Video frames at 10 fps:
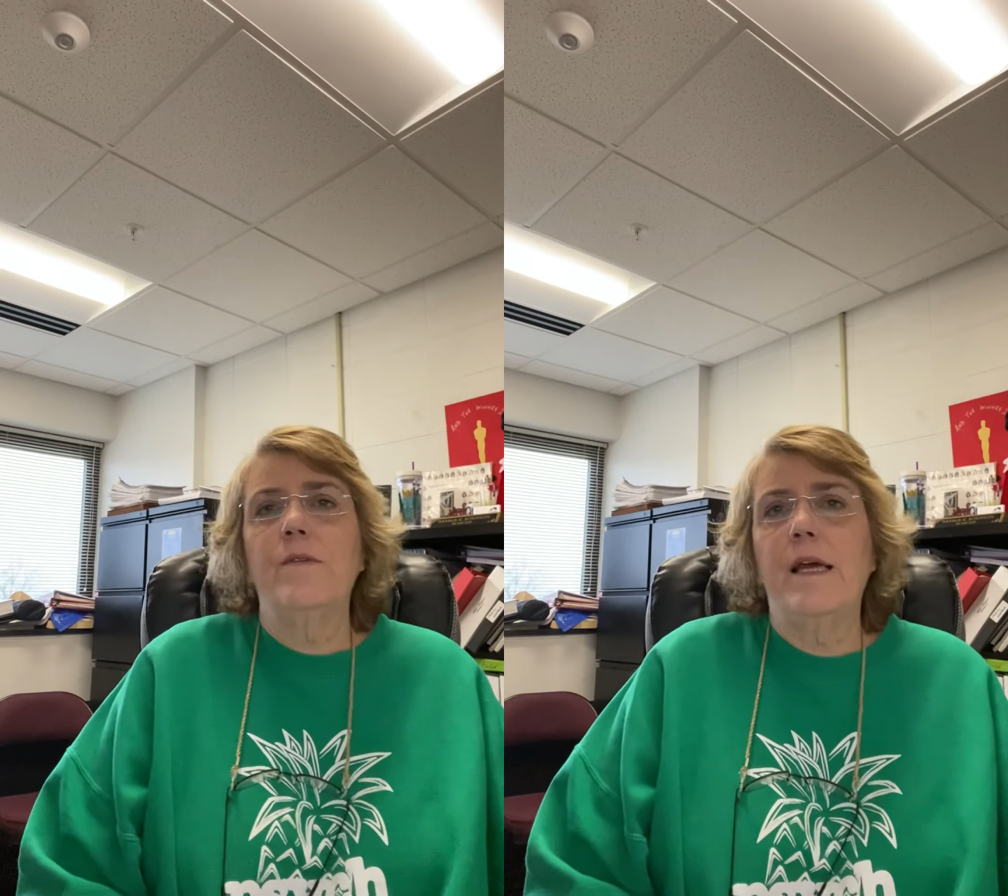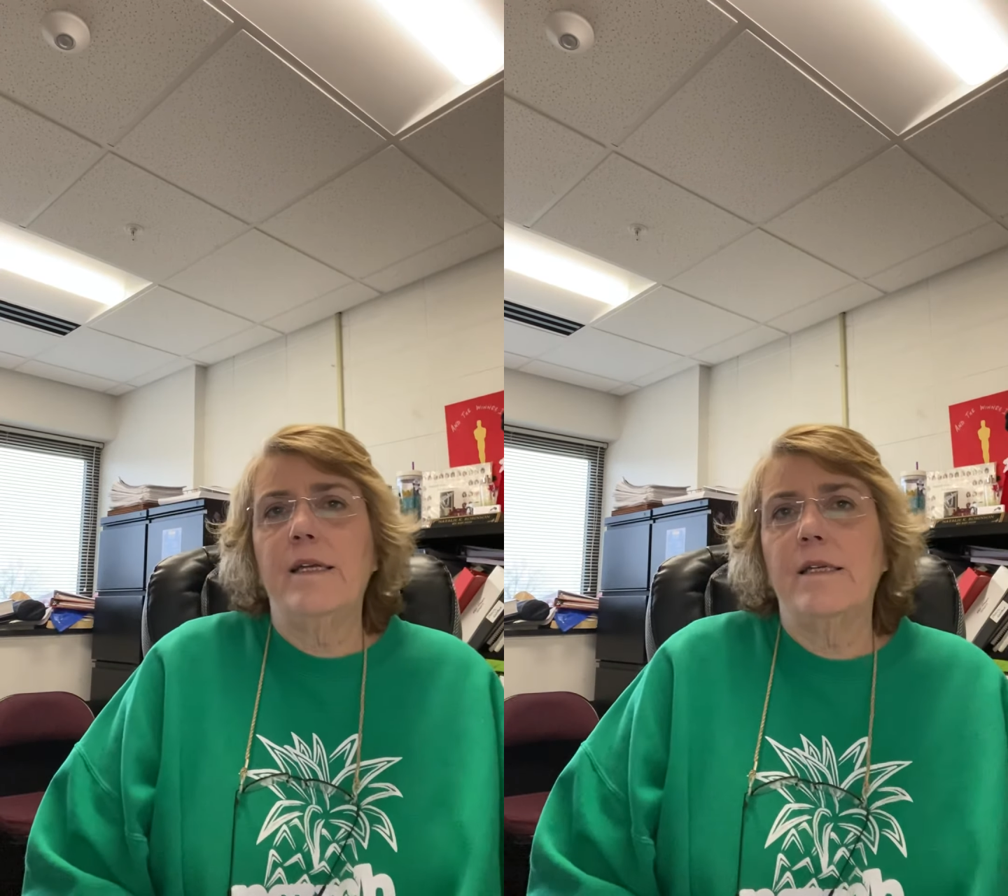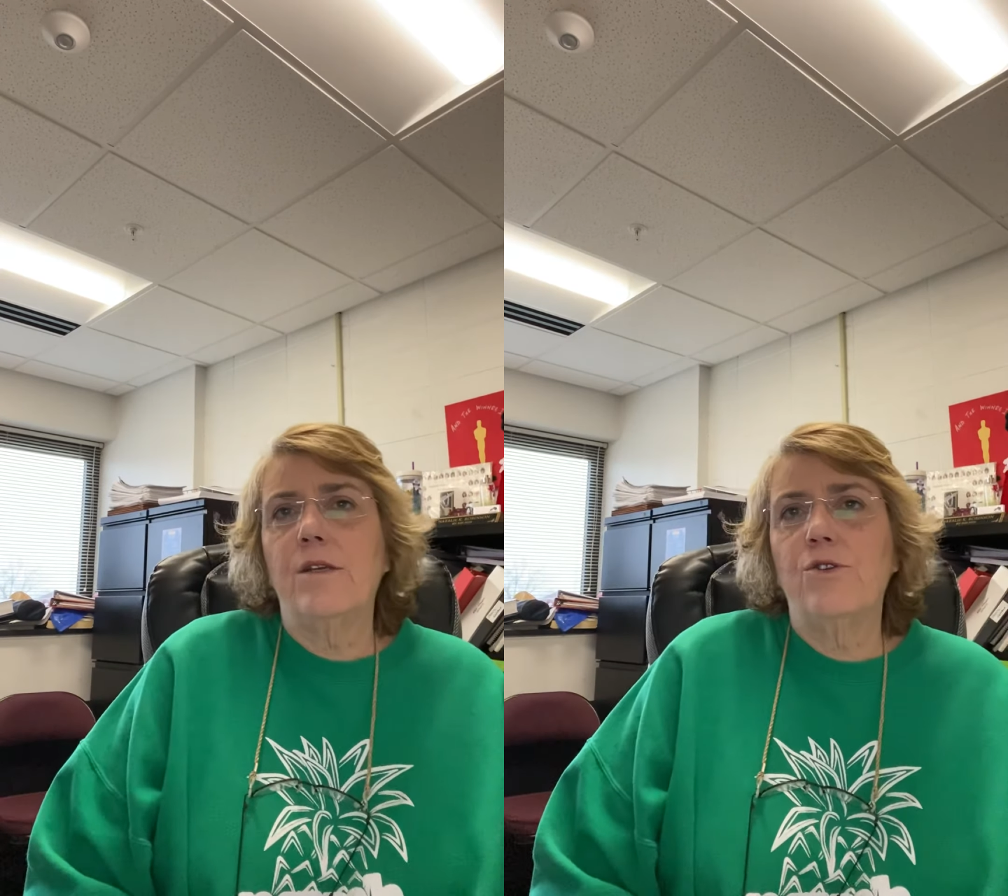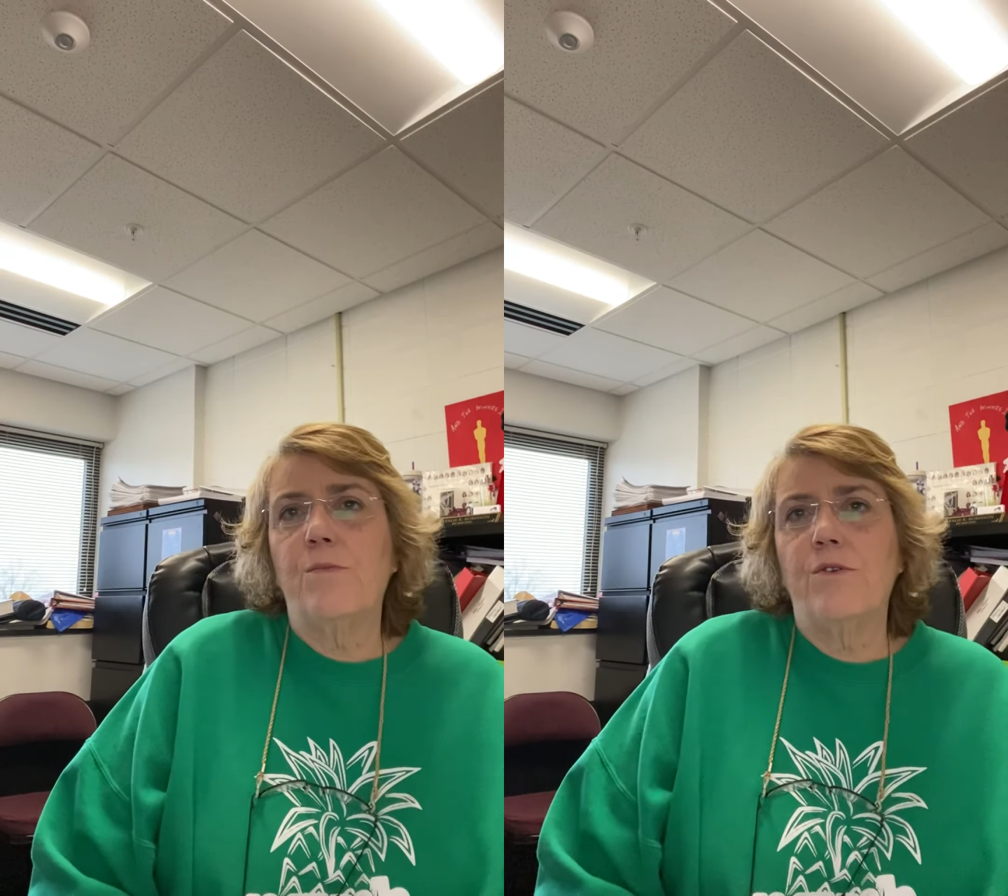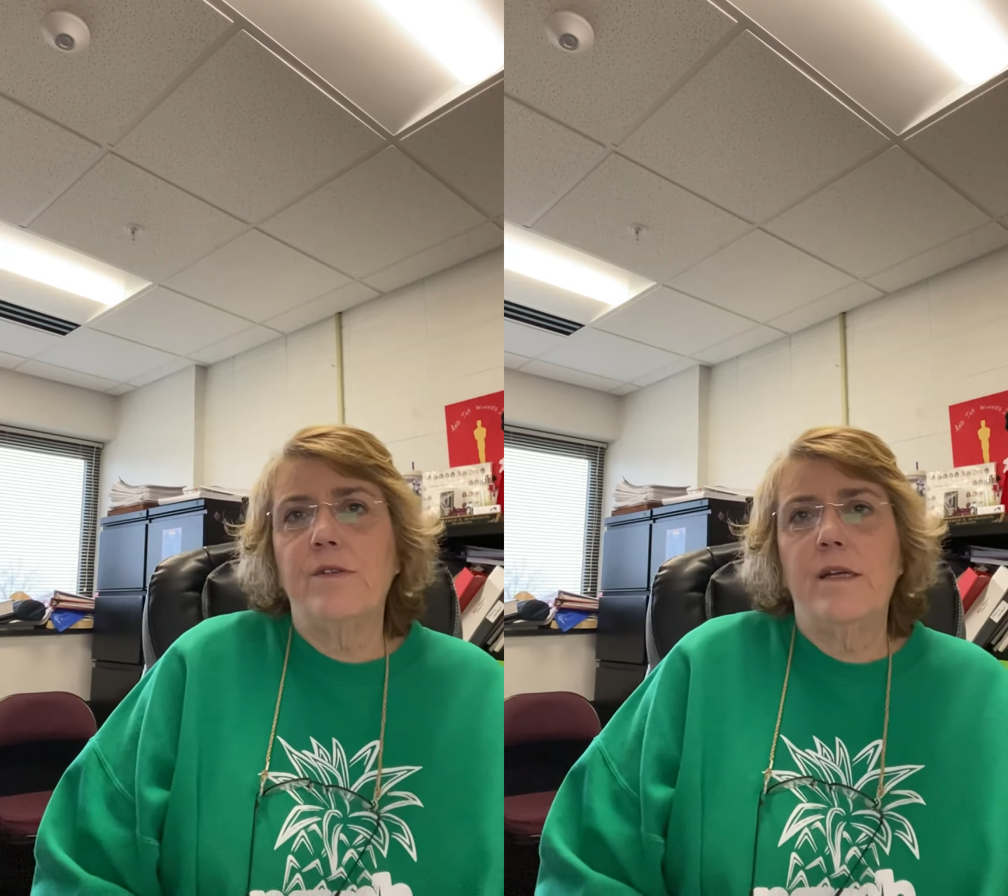with antisocial
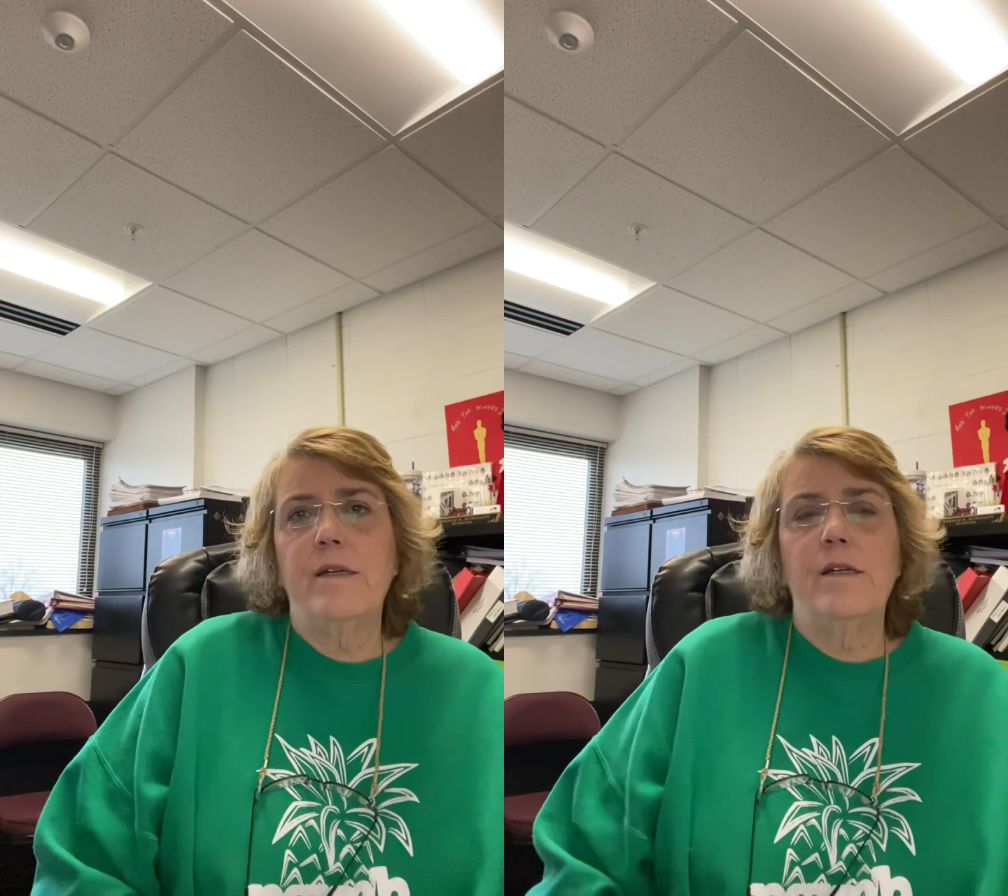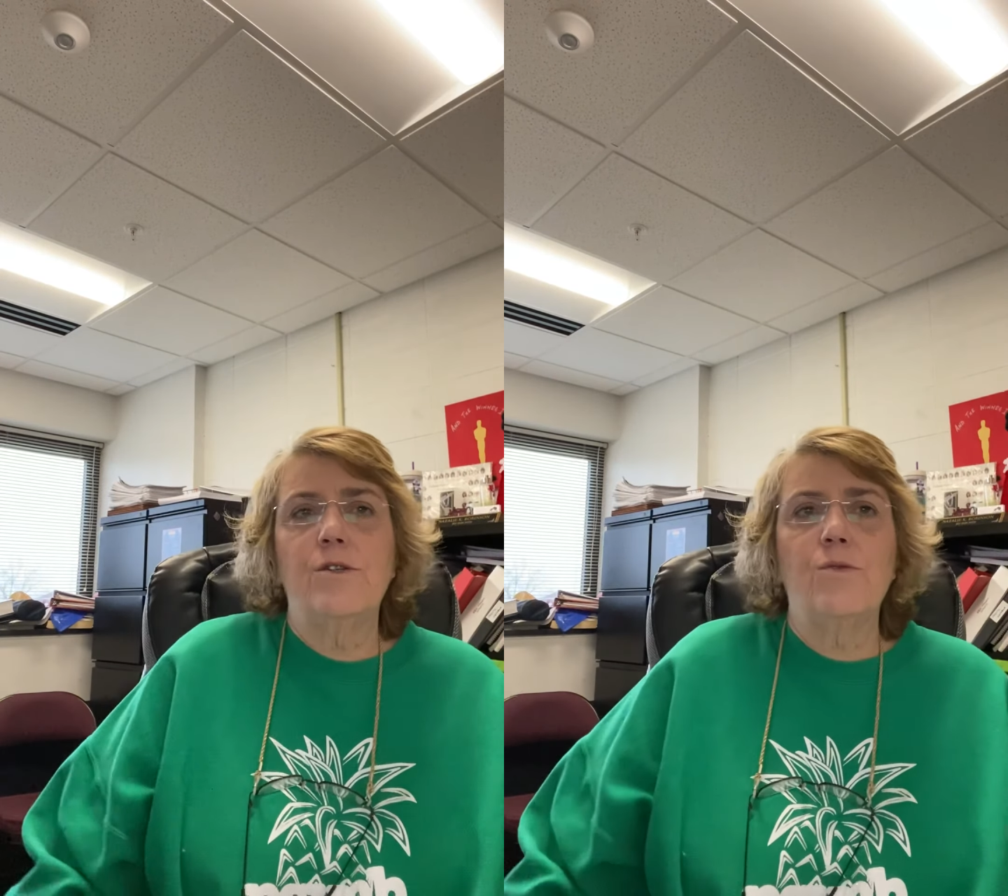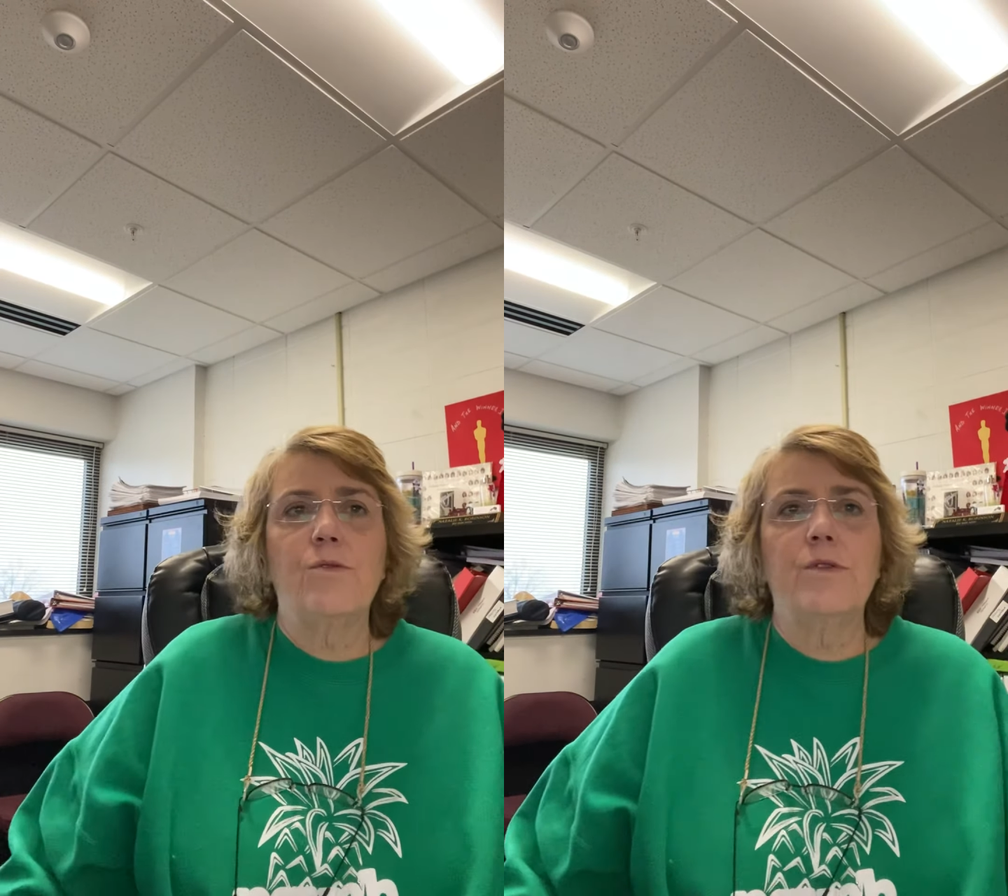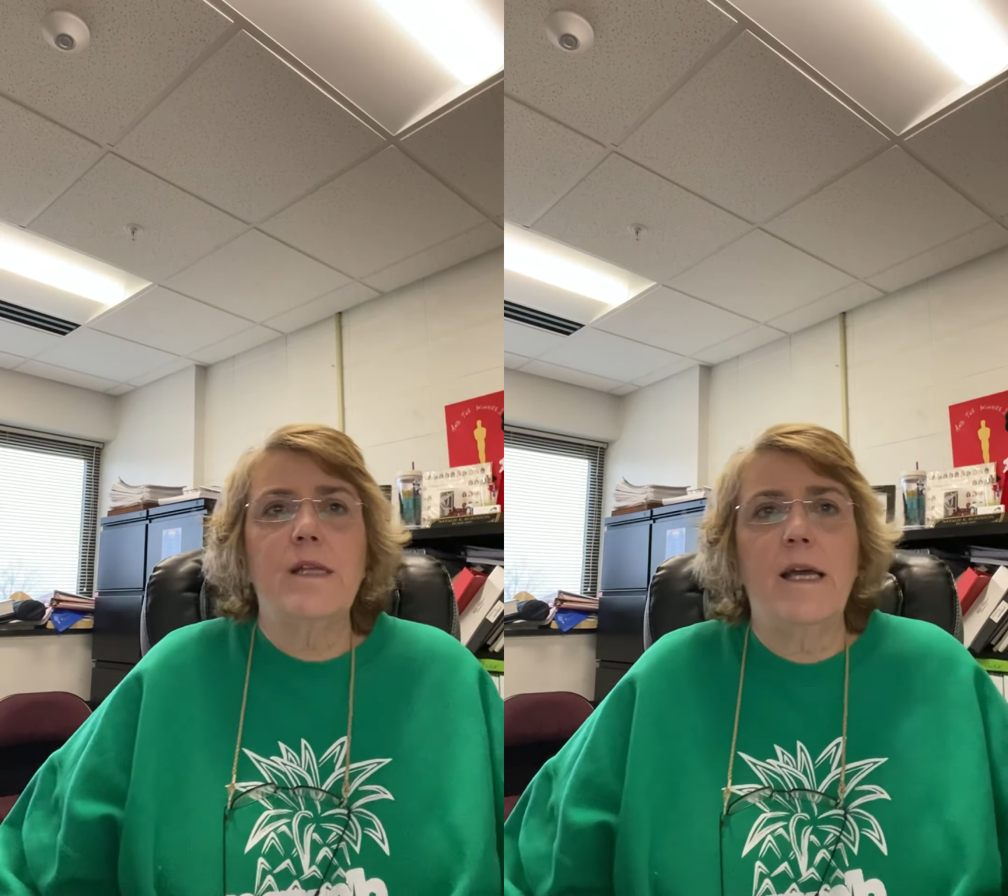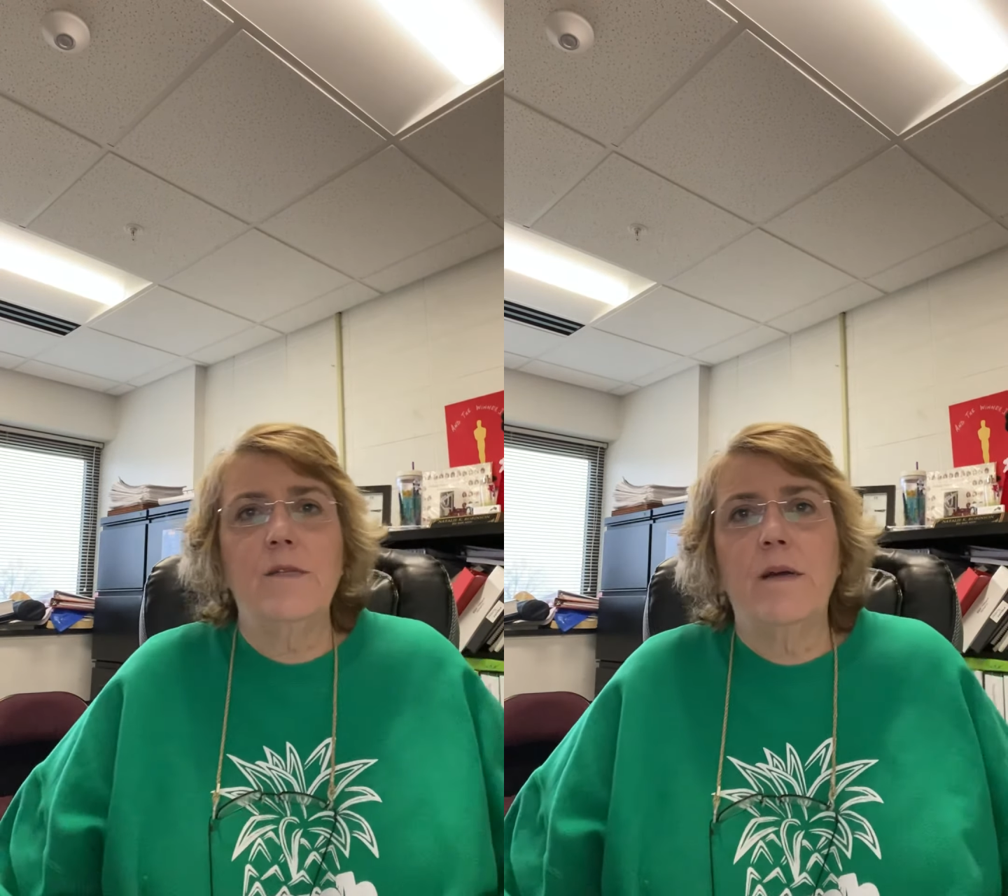personality disorder states,